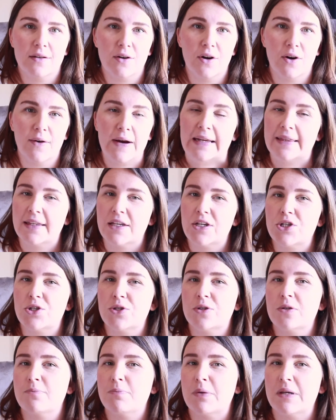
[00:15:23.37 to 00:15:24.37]
All right, they
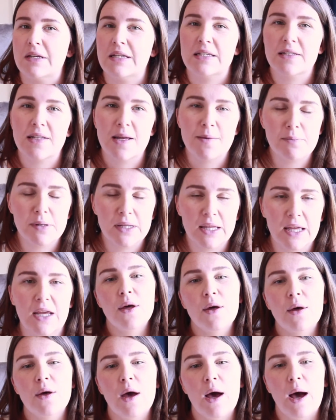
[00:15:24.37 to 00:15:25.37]
shouldn't be stumbling.
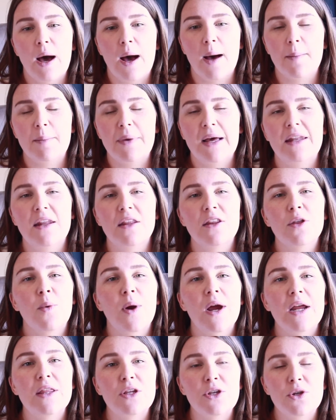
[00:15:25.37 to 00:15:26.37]
Another
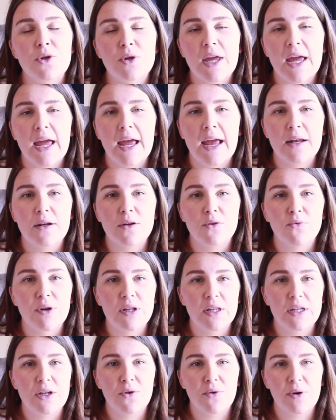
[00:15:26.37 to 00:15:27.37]
way that you can
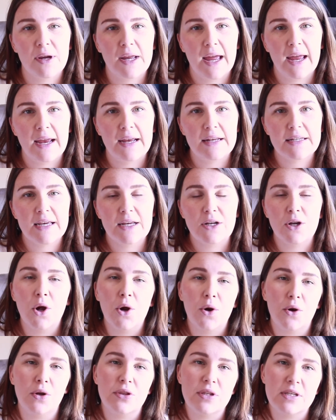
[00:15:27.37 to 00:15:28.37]
really create and
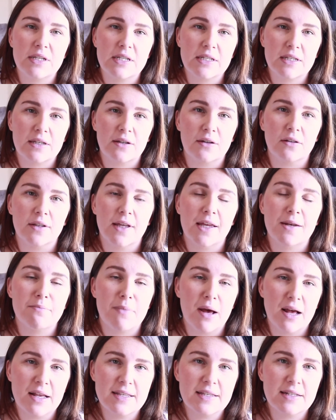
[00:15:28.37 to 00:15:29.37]
hone this skill and
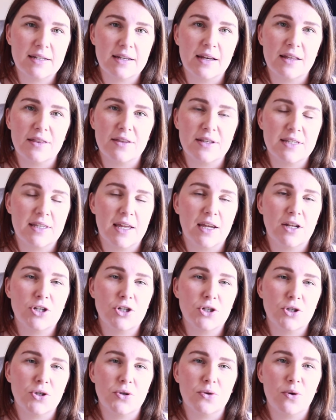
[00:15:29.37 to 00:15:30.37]
master the
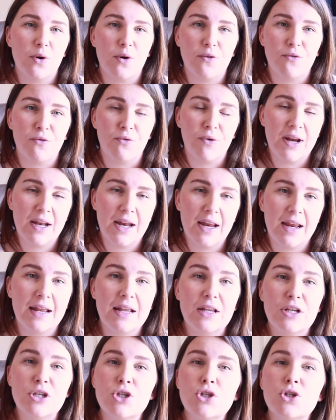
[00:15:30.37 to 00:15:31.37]
stage 2 of reading
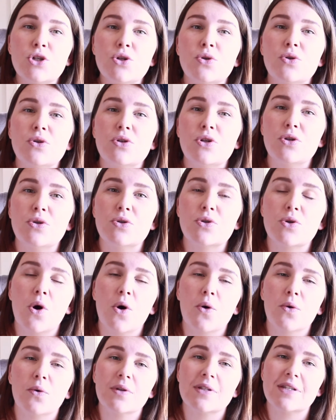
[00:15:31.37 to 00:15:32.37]
is to use
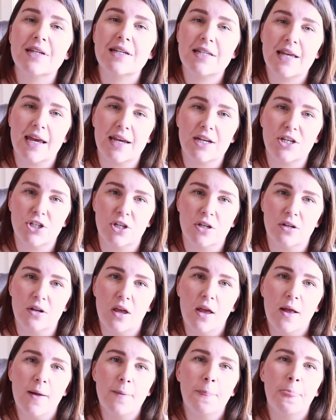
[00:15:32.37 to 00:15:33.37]
oral dictation.
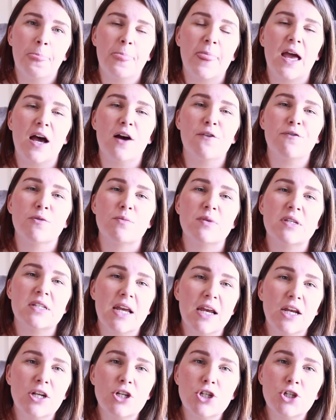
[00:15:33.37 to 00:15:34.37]
Now, from
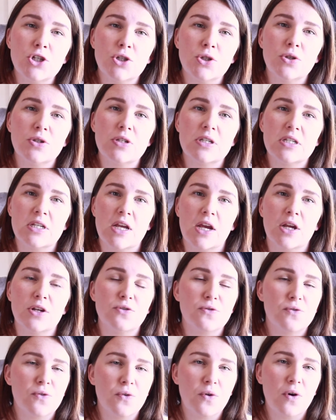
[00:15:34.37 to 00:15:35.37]
stage 2 to
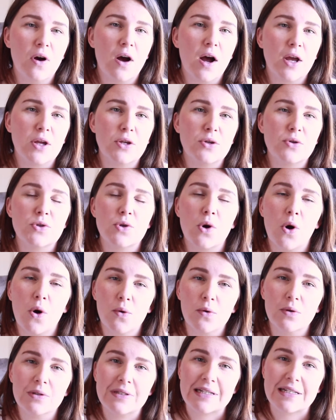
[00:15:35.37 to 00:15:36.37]
stage 4, I use
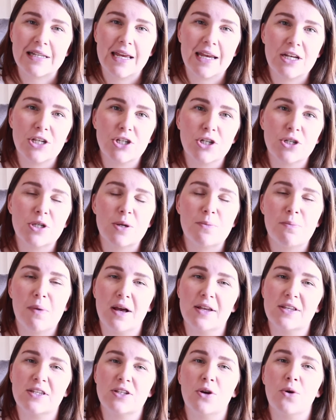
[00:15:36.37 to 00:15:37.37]
oral dictation to
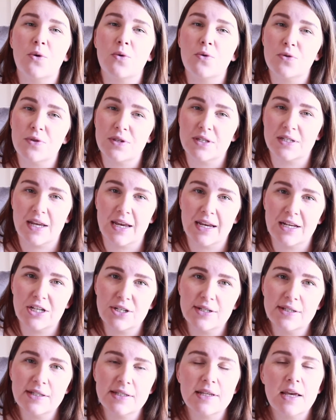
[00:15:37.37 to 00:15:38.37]
master all the
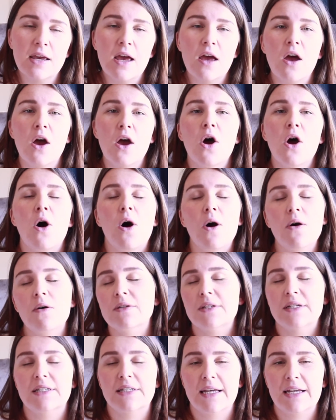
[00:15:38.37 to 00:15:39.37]
stages.
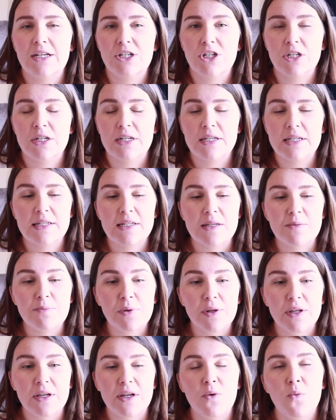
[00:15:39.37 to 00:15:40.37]
Oral dictation is
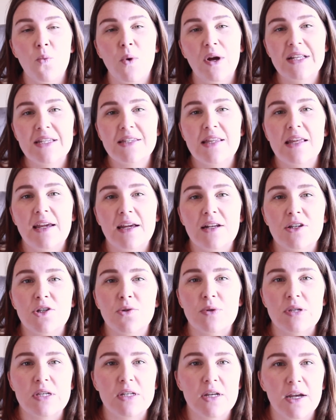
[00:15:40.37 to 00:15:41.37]
simply, once they get
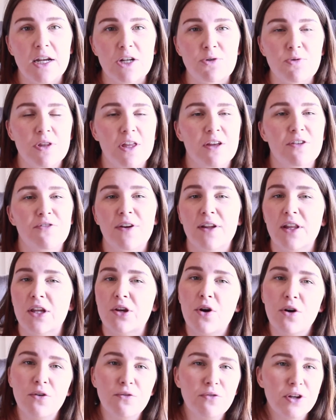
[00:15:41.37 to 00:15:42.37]
to a stage where they're fairly
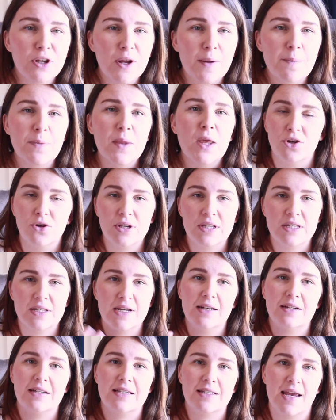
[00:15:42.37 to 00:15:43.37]
confident, you can
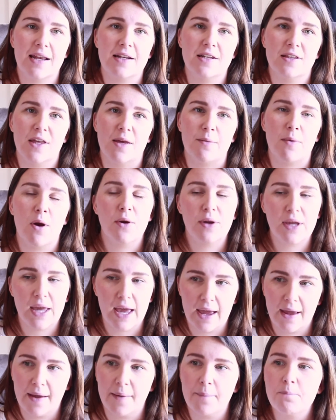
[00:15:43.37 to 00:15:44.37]
start to say to them,
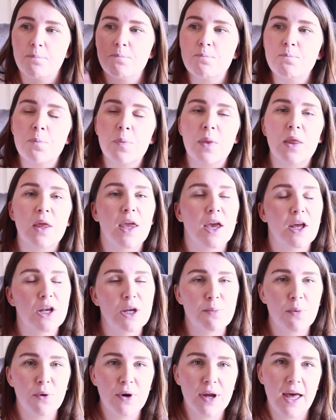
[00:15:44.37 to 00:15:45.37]
okay, get
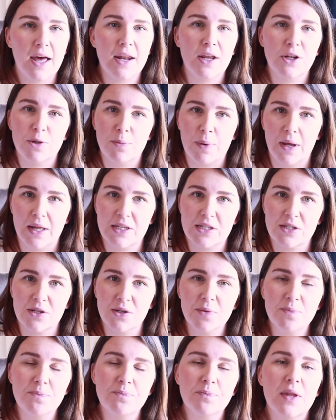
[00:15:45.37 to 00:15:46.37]
your book out and your
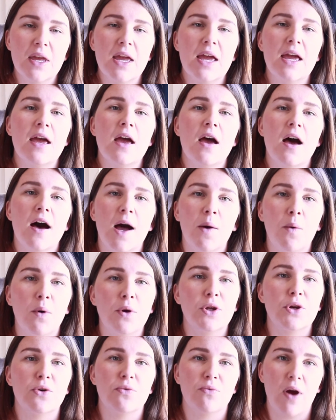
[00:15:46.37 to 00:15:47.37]
pencil. I
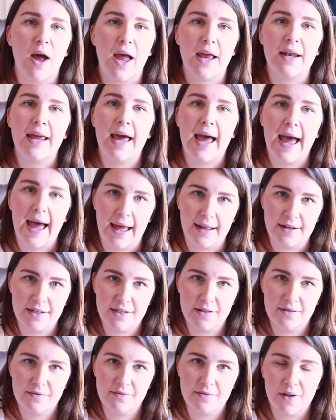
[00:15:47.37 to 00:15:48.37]
want you to write
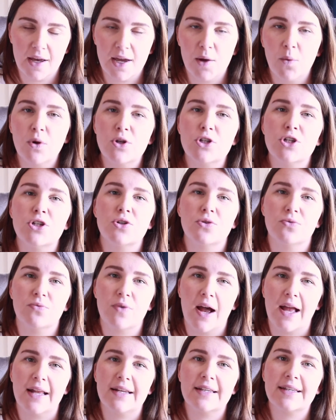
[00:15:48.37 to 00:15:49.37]
hat. I want you to
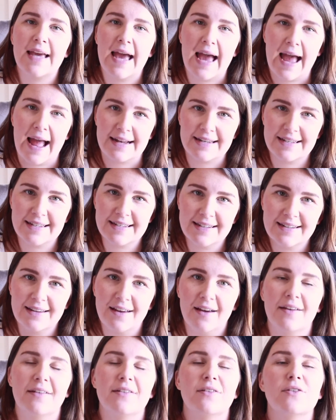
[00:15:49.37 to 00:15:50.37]
write cat,
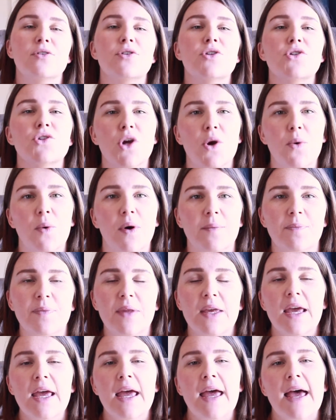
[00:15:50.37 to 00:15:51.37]
and so on.
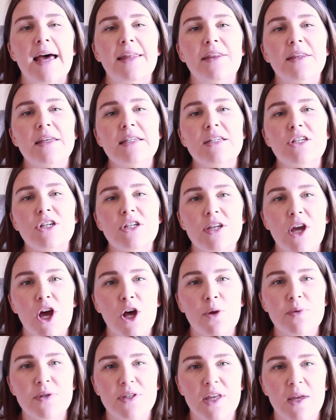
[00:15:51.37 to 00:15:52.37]
And this just
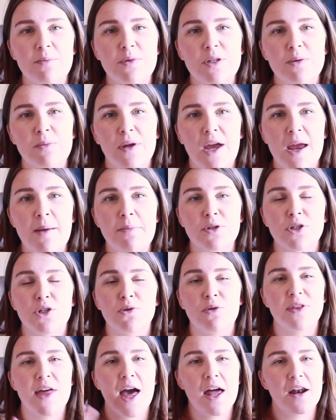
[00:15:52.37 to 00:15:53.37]
helps them to be able to,
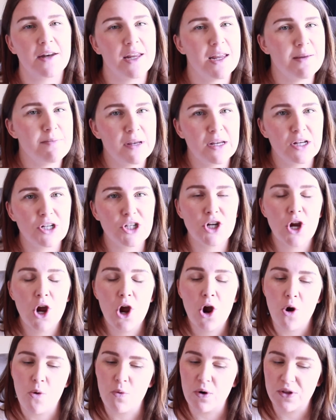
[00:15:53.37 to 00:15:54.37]
without an image
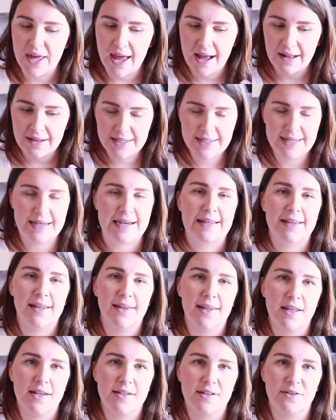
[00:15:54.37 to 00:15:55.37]
or without seeing the
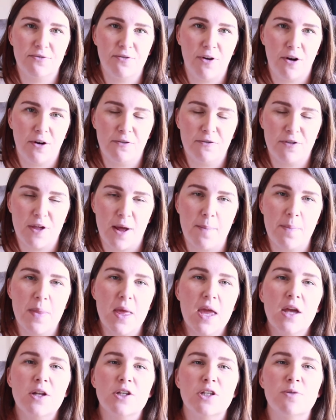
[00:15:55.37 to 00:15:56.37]
letters in front of them,
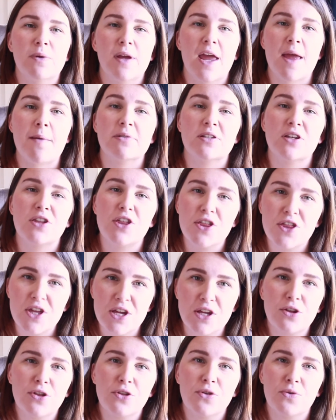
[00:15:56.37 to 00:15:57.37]
to be able to
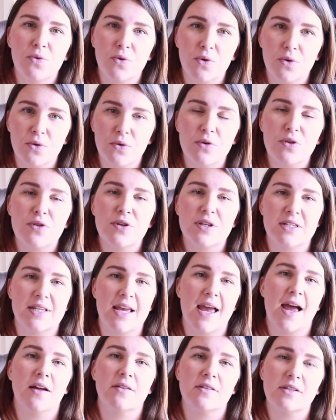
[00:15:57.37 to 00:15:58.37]
think through the
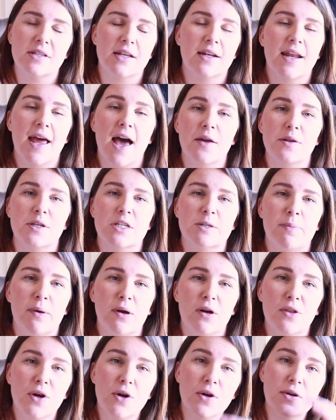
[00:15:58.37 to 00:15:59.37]
sounds and how to
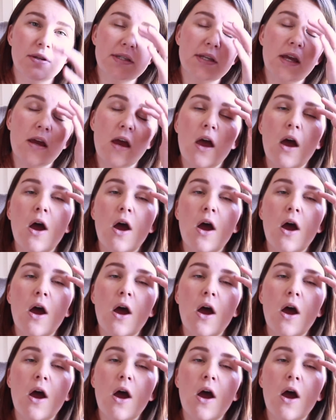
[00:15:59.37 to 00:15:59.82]
spell those.